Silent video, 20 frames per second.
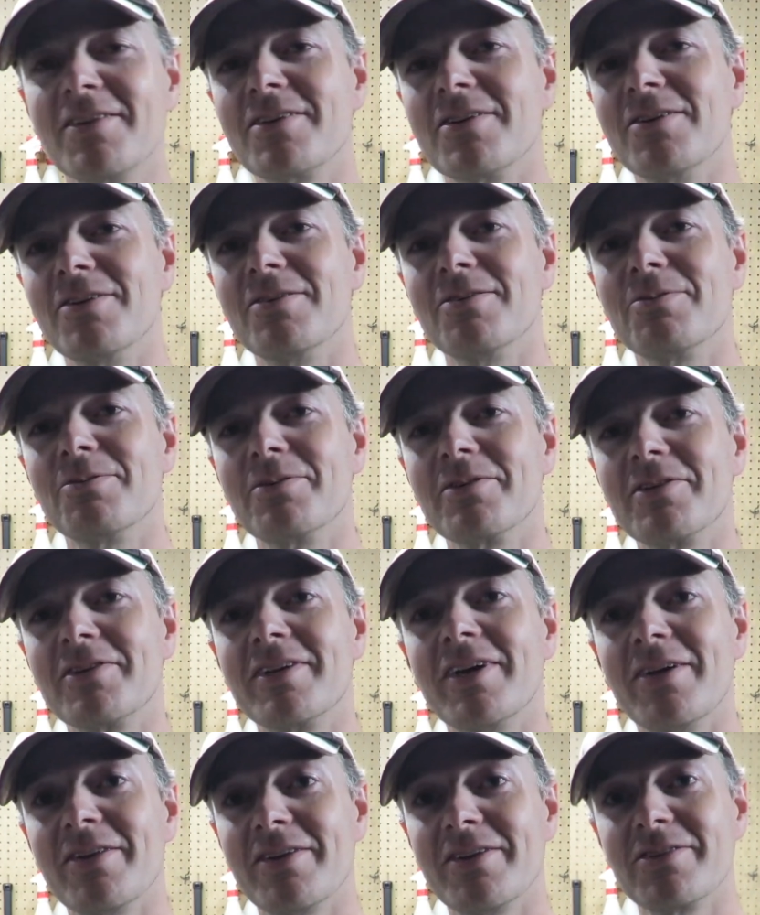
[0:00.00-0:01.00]
So we'll
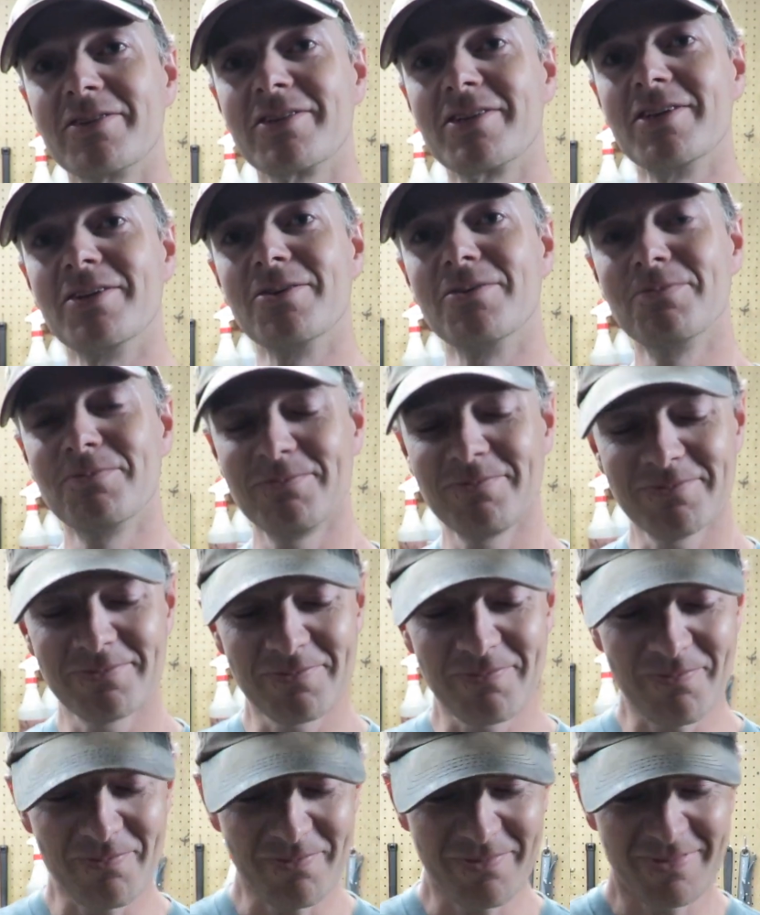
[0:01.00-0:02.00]
see how those go.
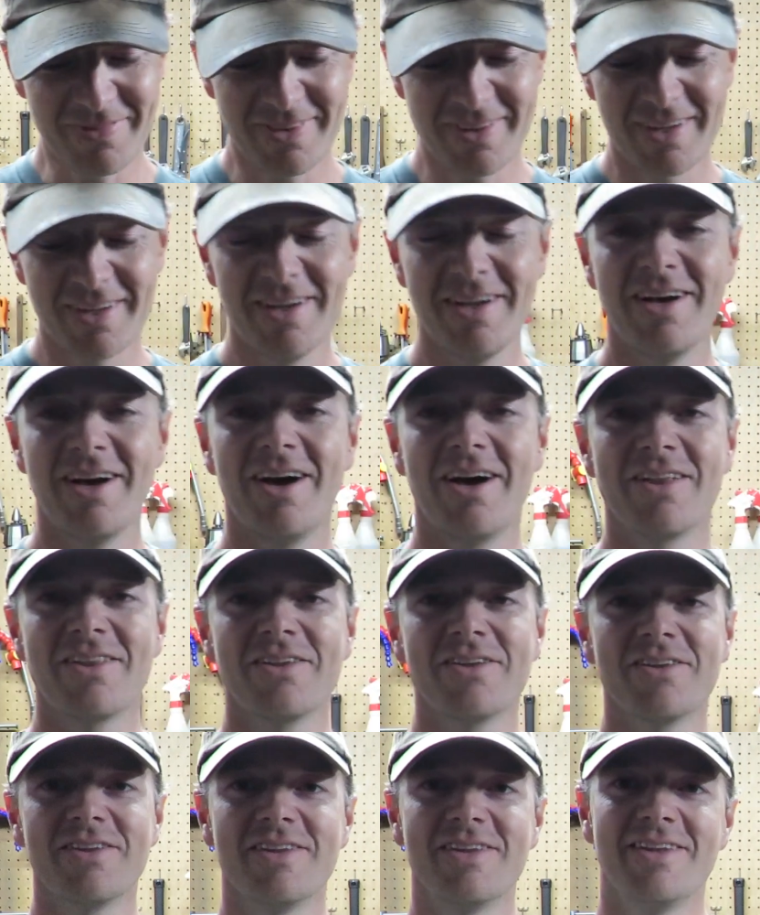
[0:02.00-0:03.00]

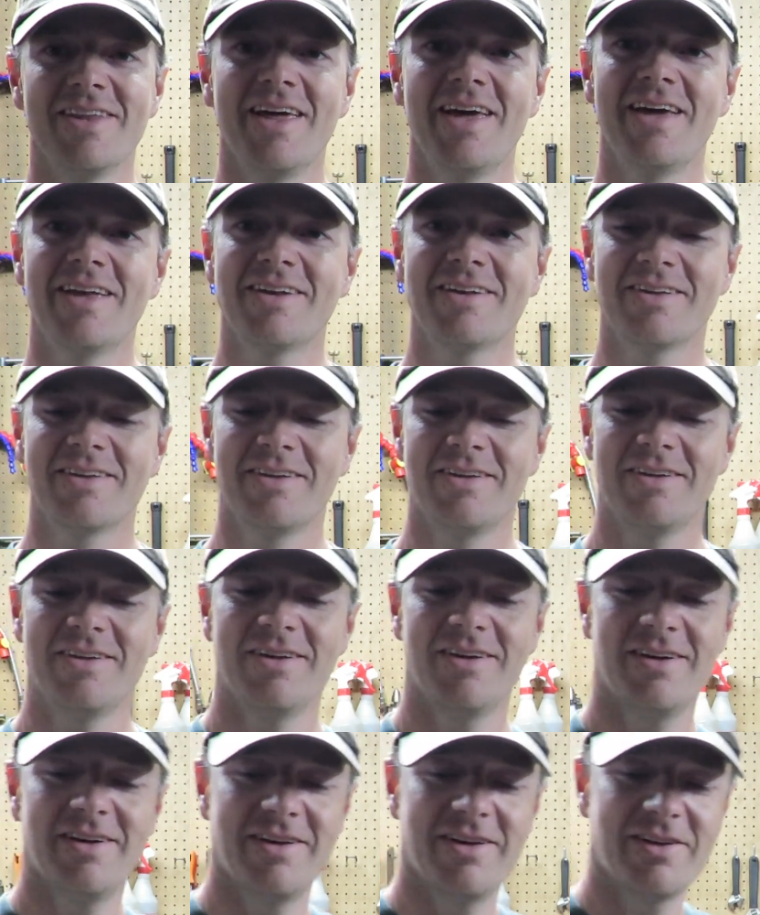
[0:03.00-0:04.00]
Other than that,
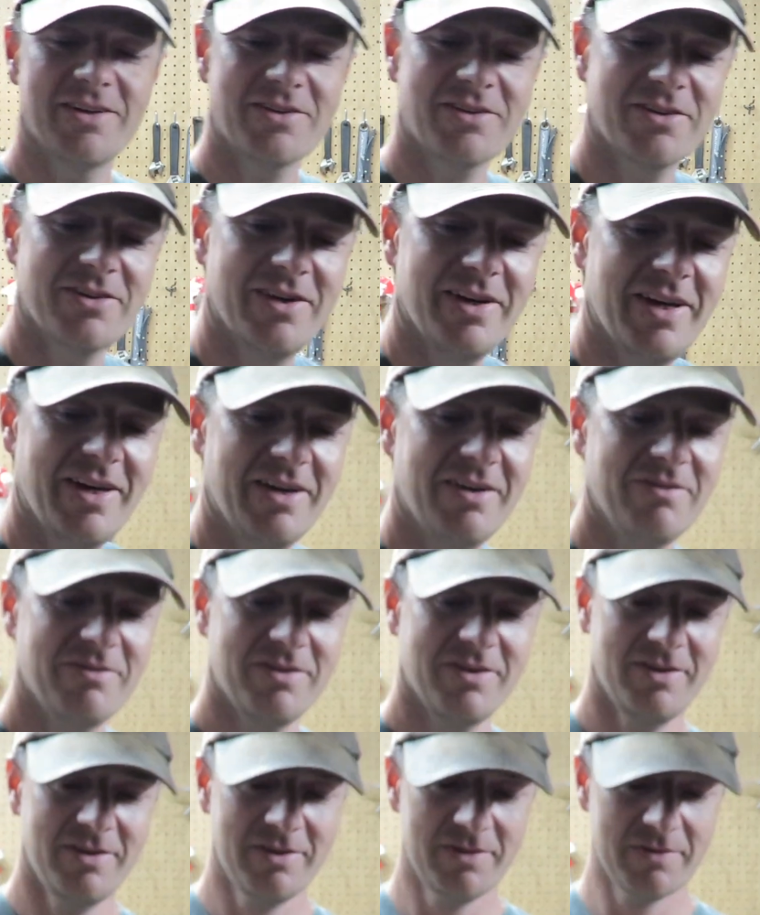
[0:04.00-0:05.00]
I also have